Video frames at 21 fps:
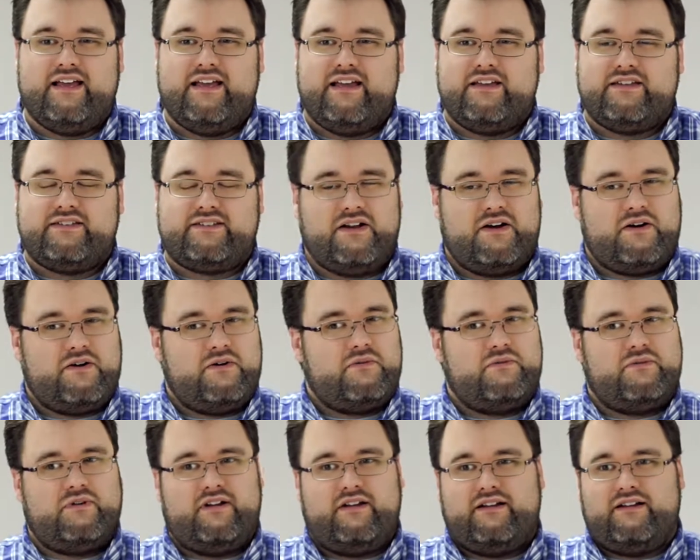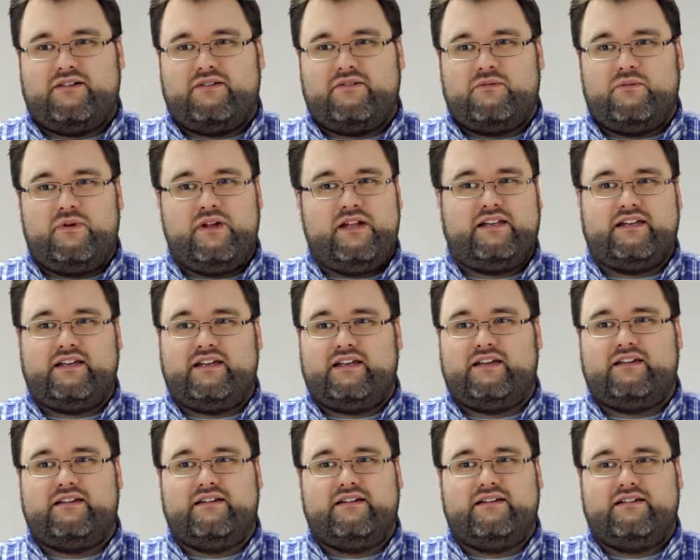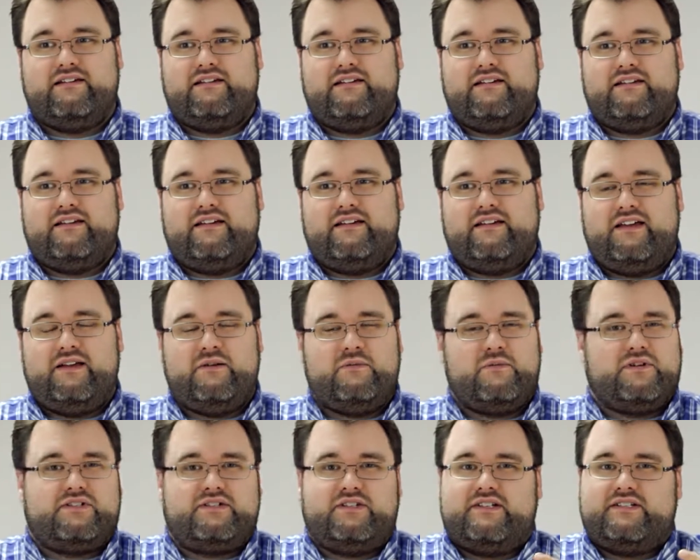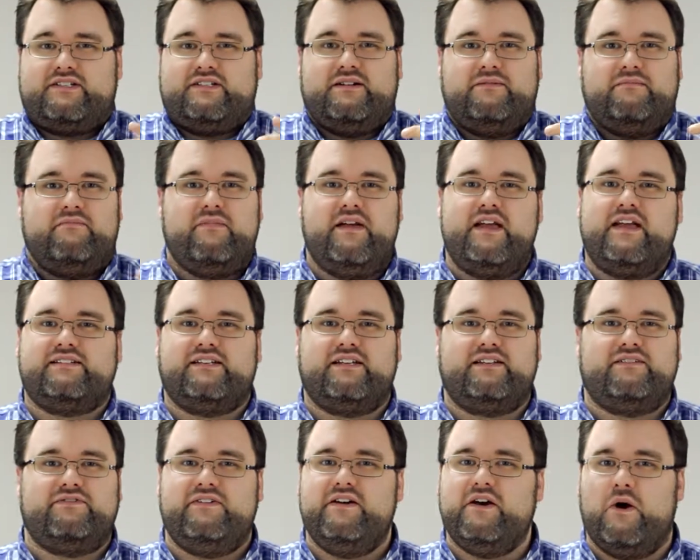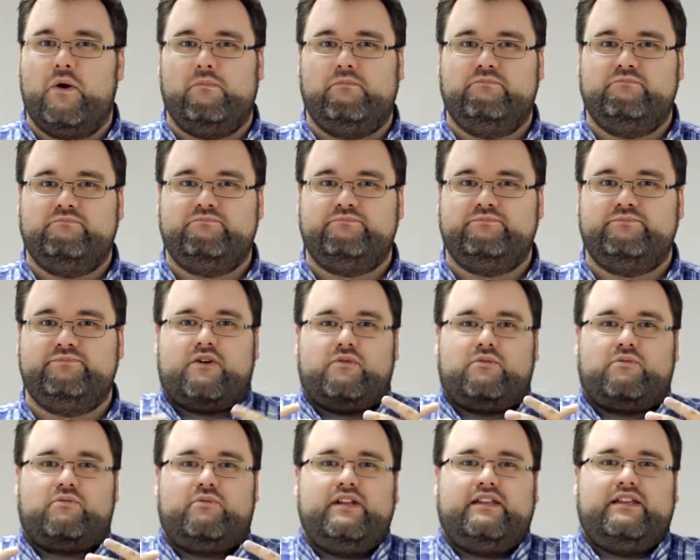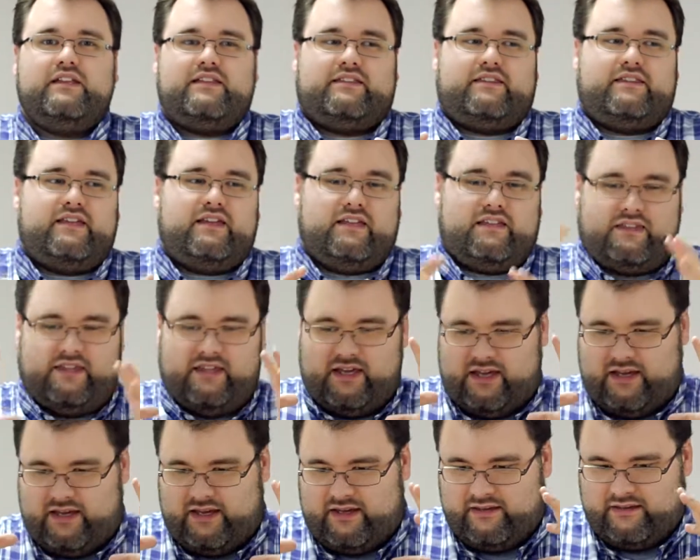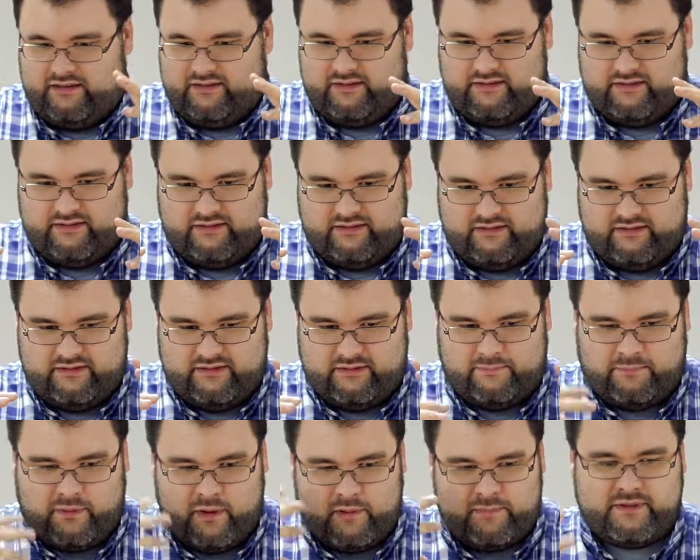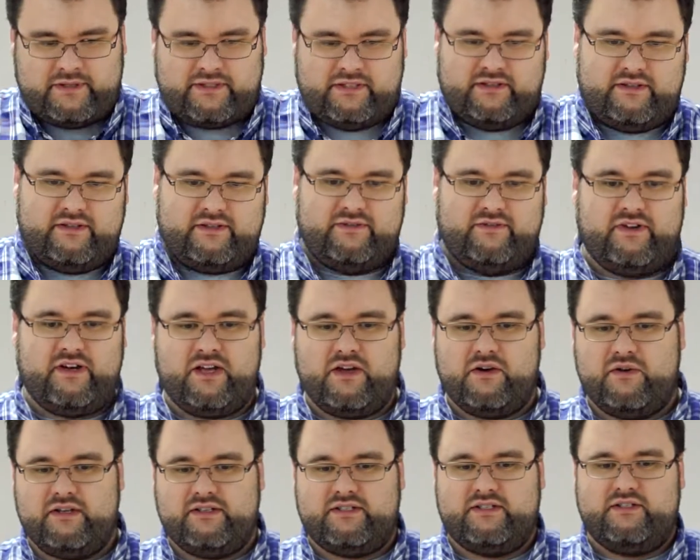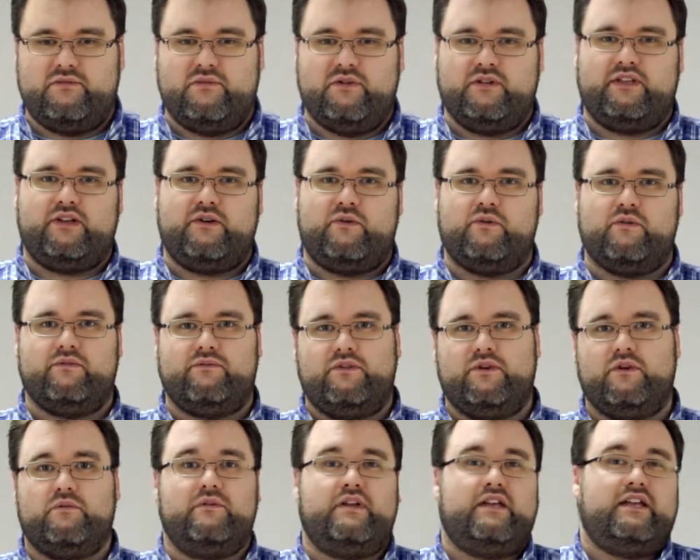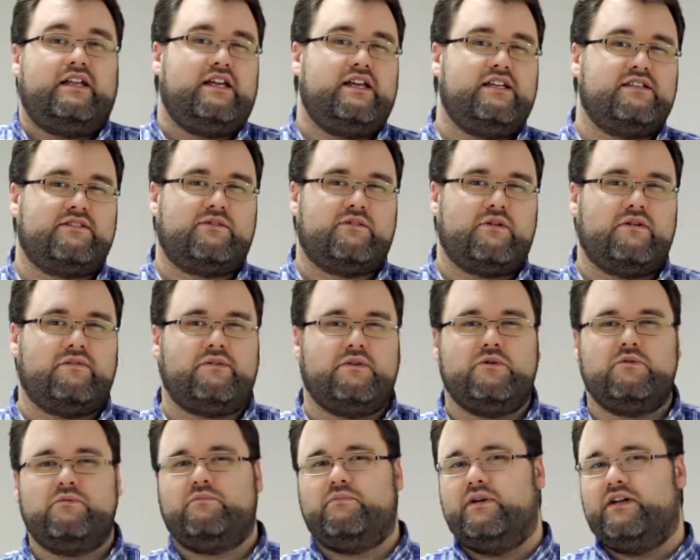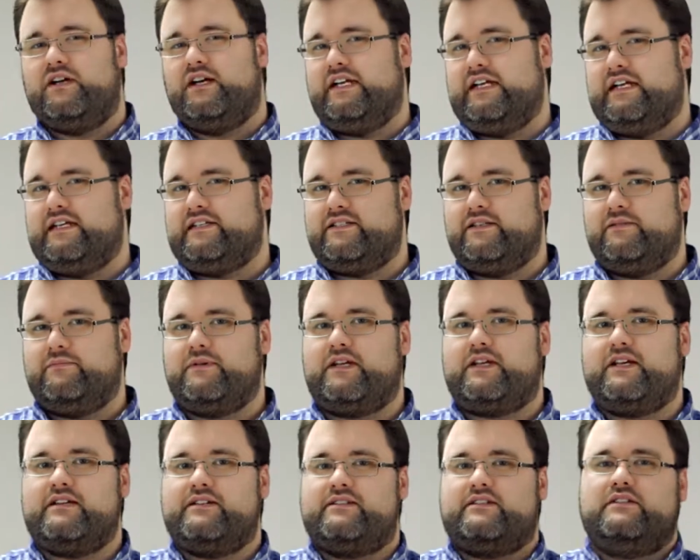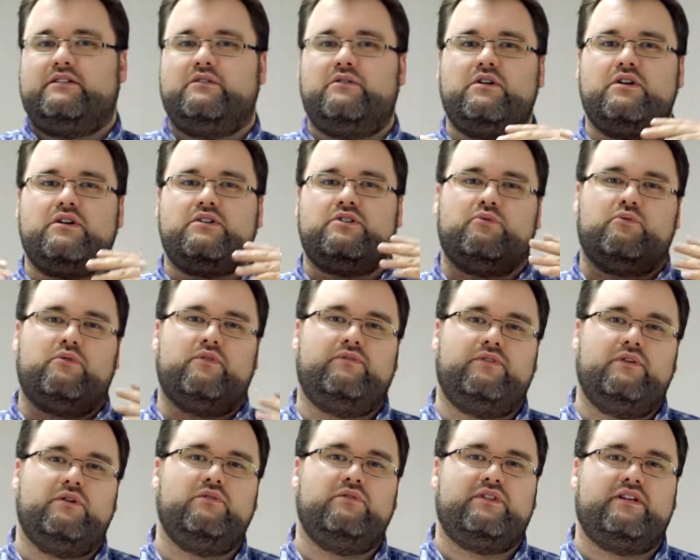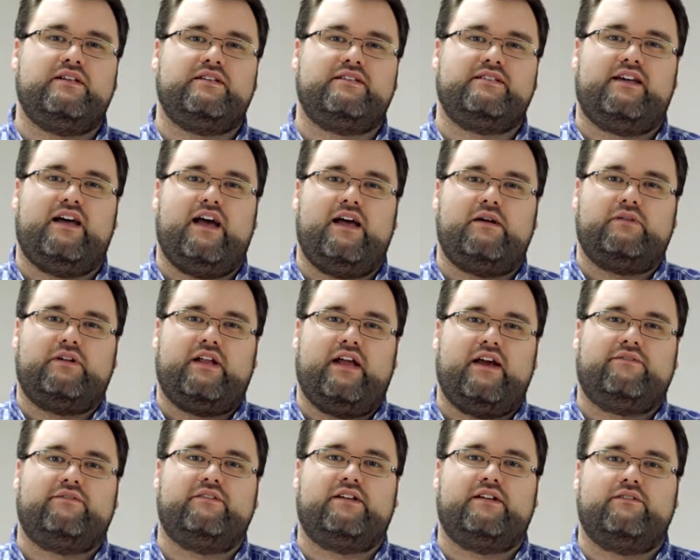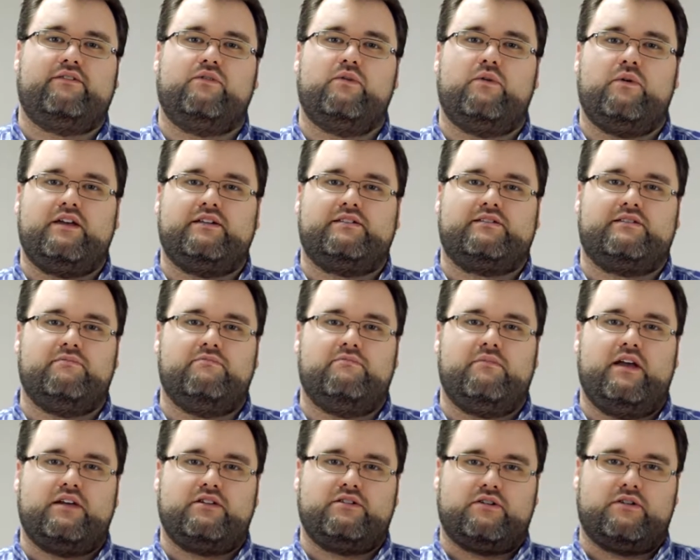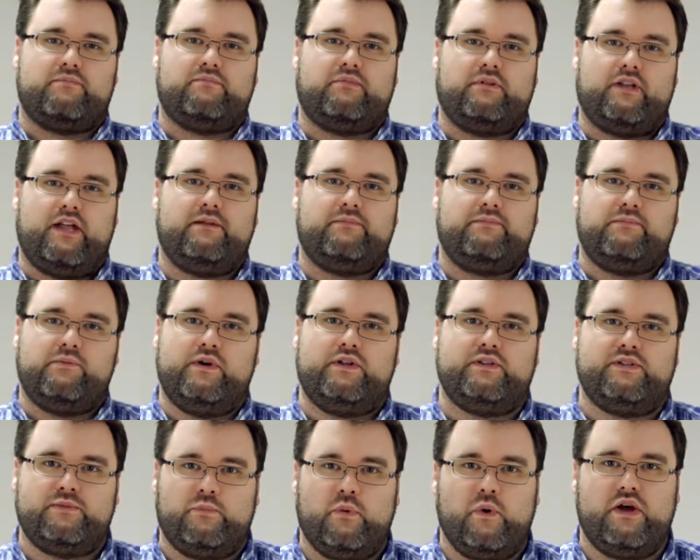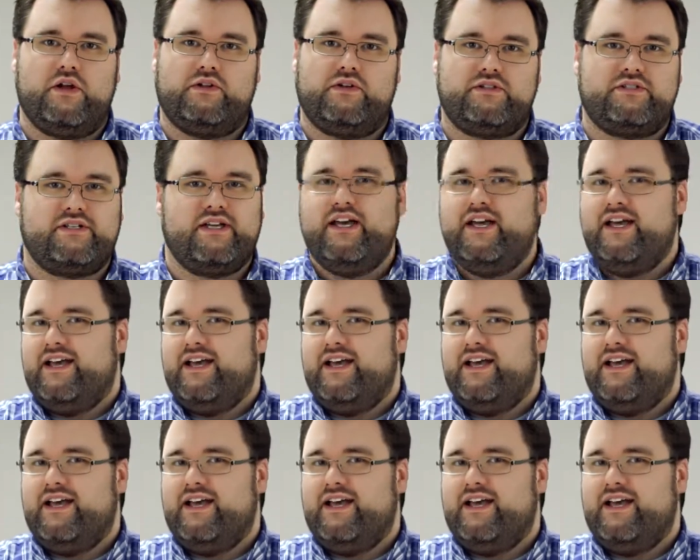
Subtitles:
So really, it was just an amazing film. So really, the purpose of this video isn't really a review. It is a review, but it isn't, because in order to review this, I would have to give away some major plot point spoilers.